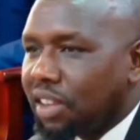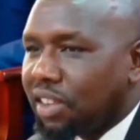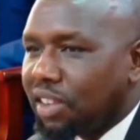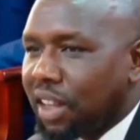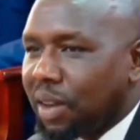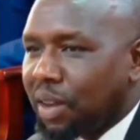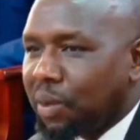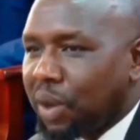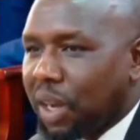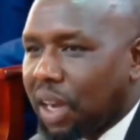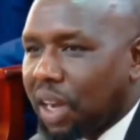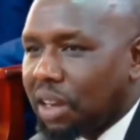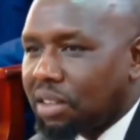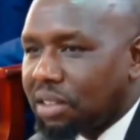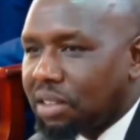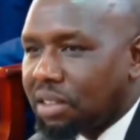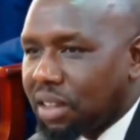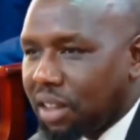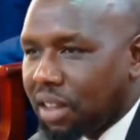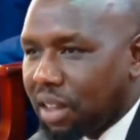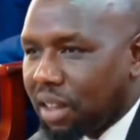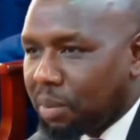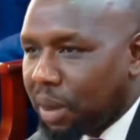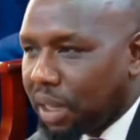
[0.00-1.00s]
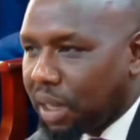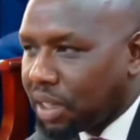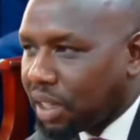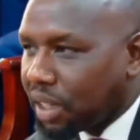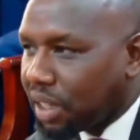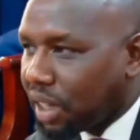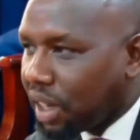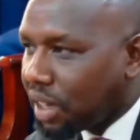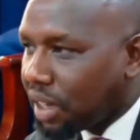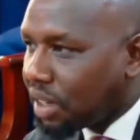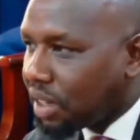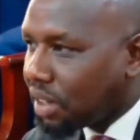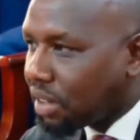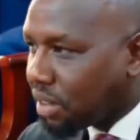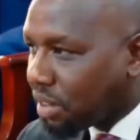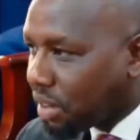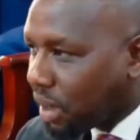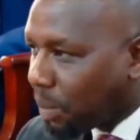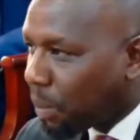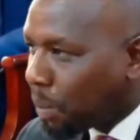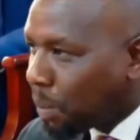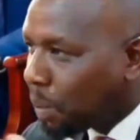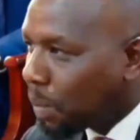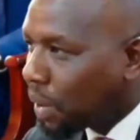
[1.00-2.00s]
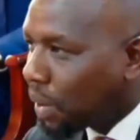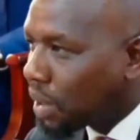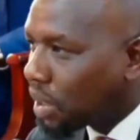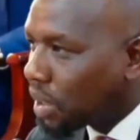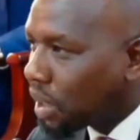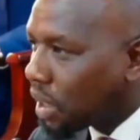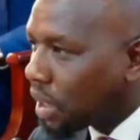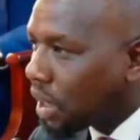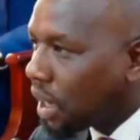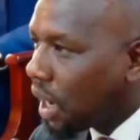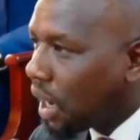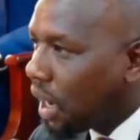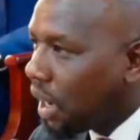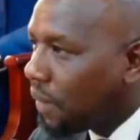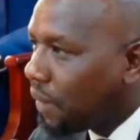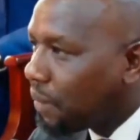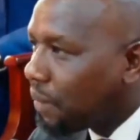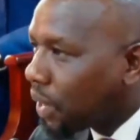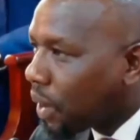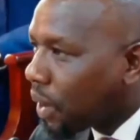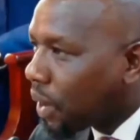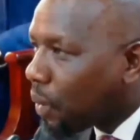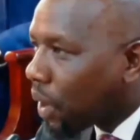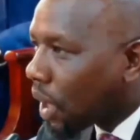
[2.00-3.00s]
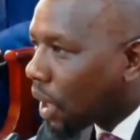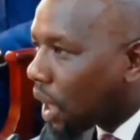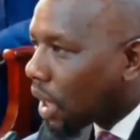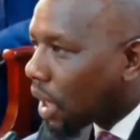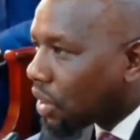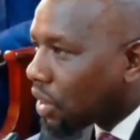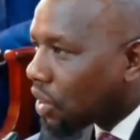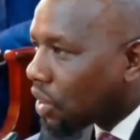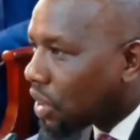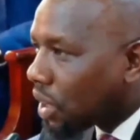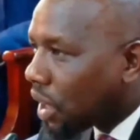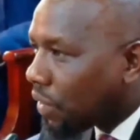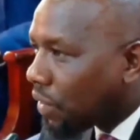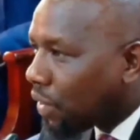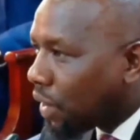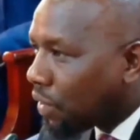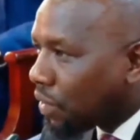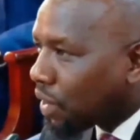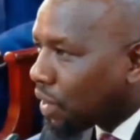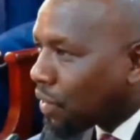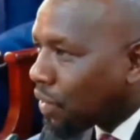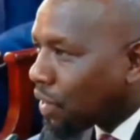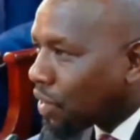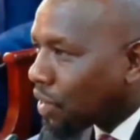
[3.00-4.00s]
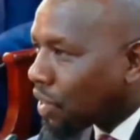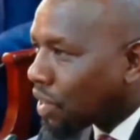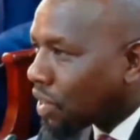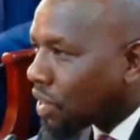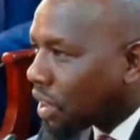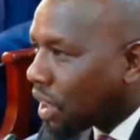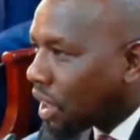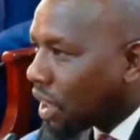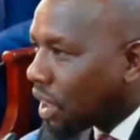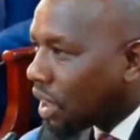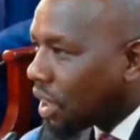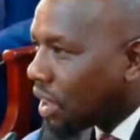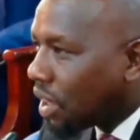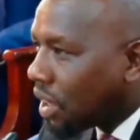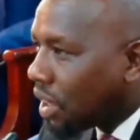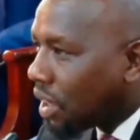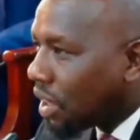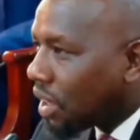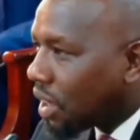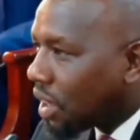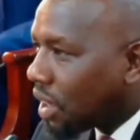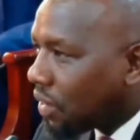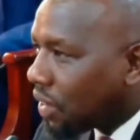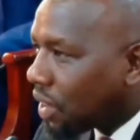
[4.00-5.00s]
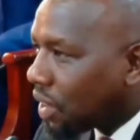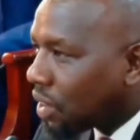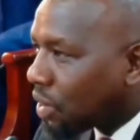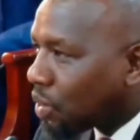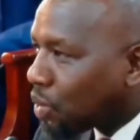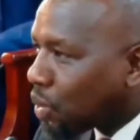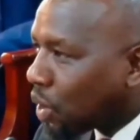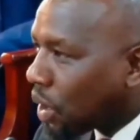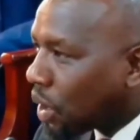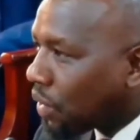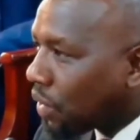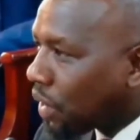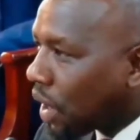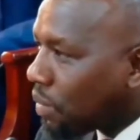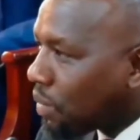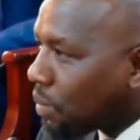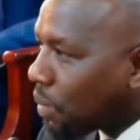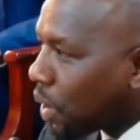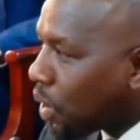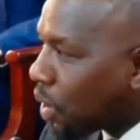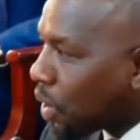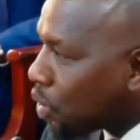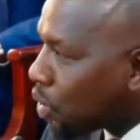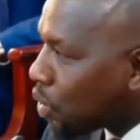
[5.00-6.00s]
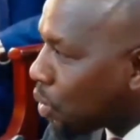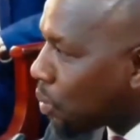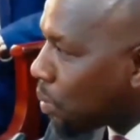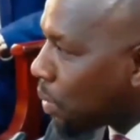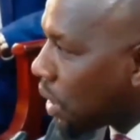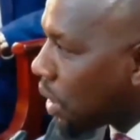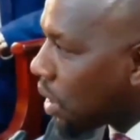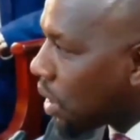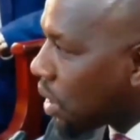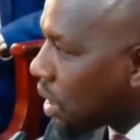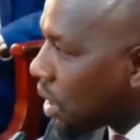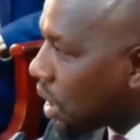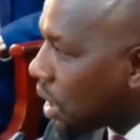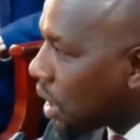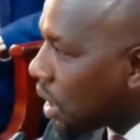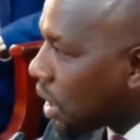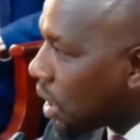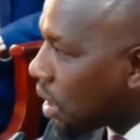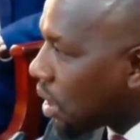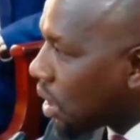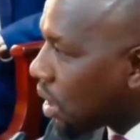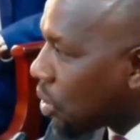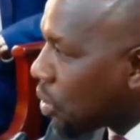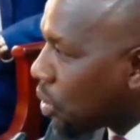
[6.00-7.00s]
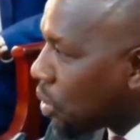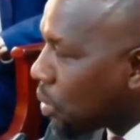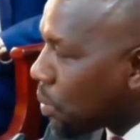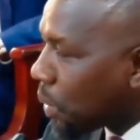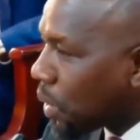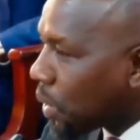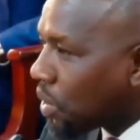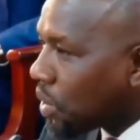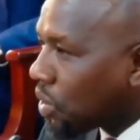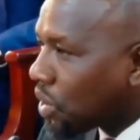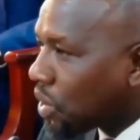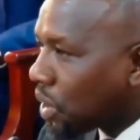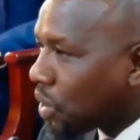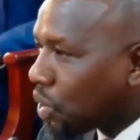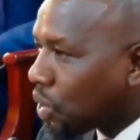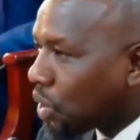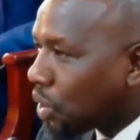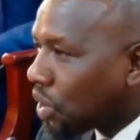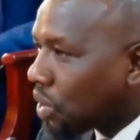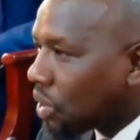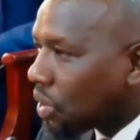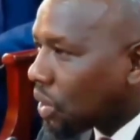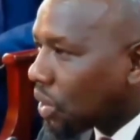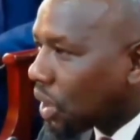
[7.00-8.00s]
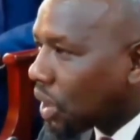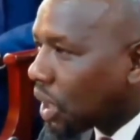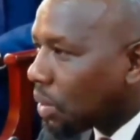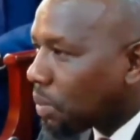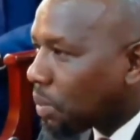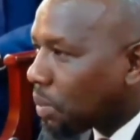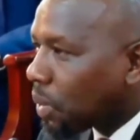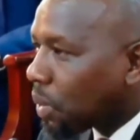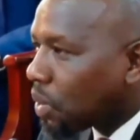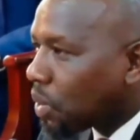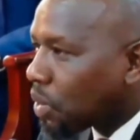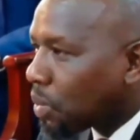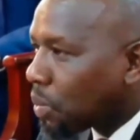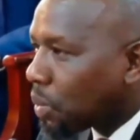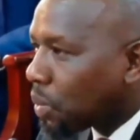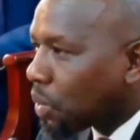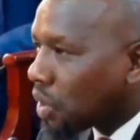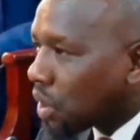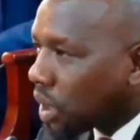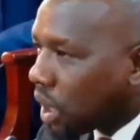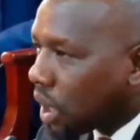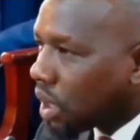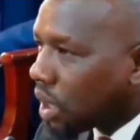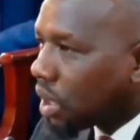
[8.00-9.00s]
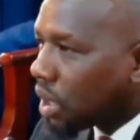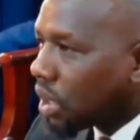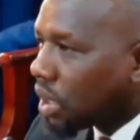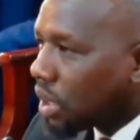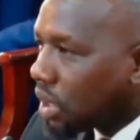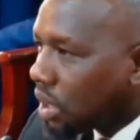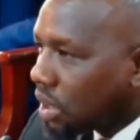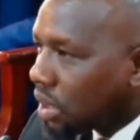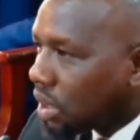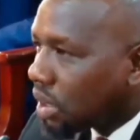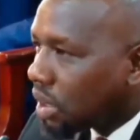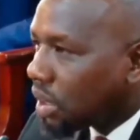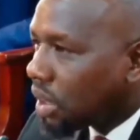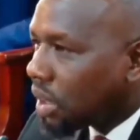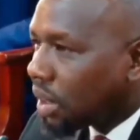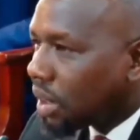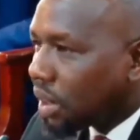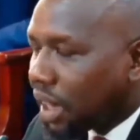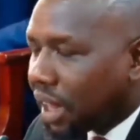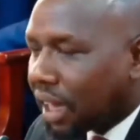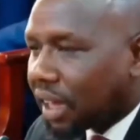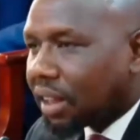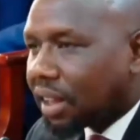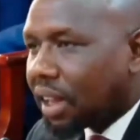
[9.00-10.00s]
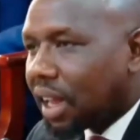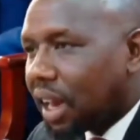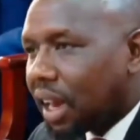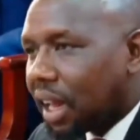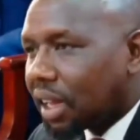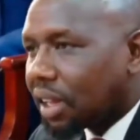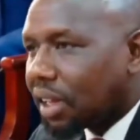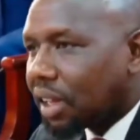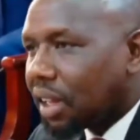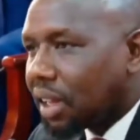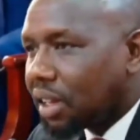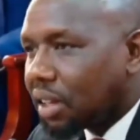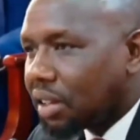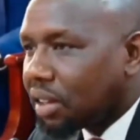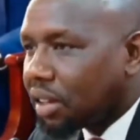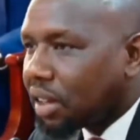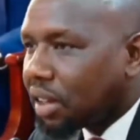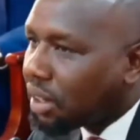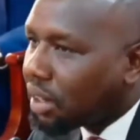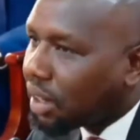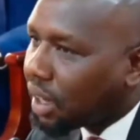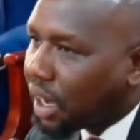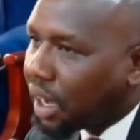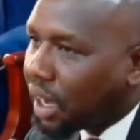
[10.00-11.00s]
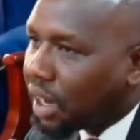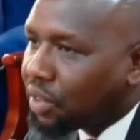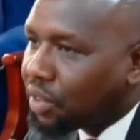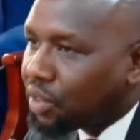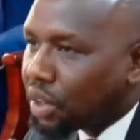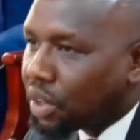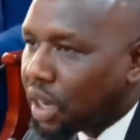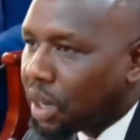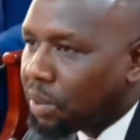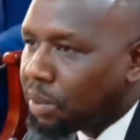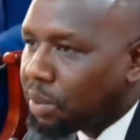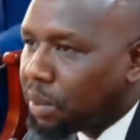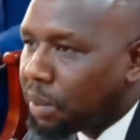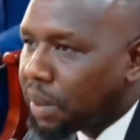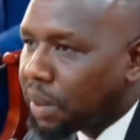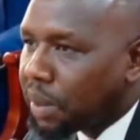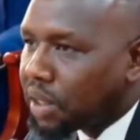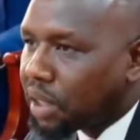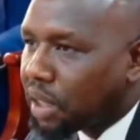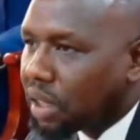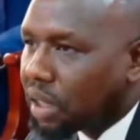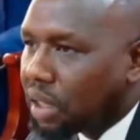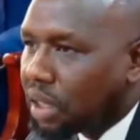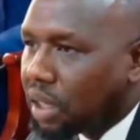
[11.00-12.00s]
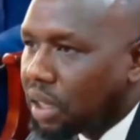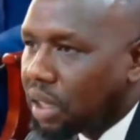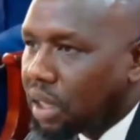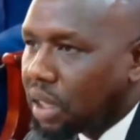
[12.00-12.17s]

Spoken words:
then we can see the budget that is appropriated here. We can share 50-50, say, if it is 25 million to build a good police station, we can contribute 10, like that. Then the country can be better.